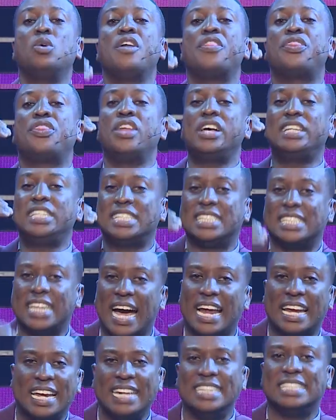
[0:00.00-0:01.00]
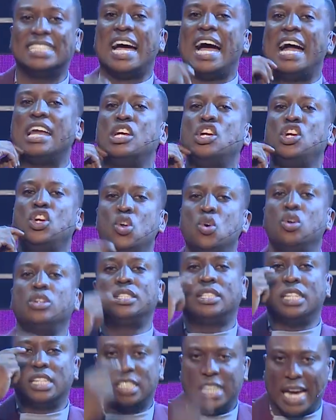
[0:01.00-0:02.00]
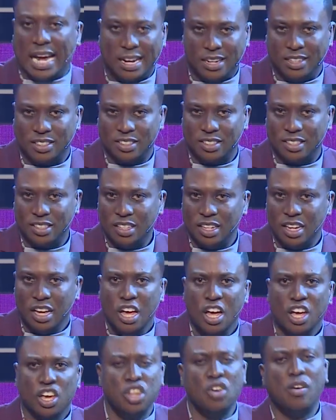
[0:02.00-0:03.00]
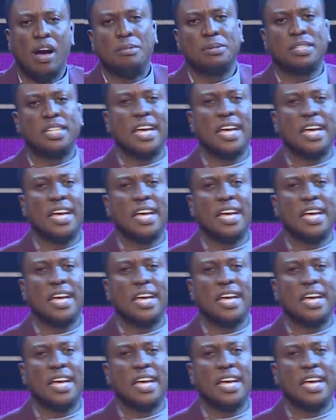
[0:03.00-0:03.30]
with this talent and lose the talent. You know what I'm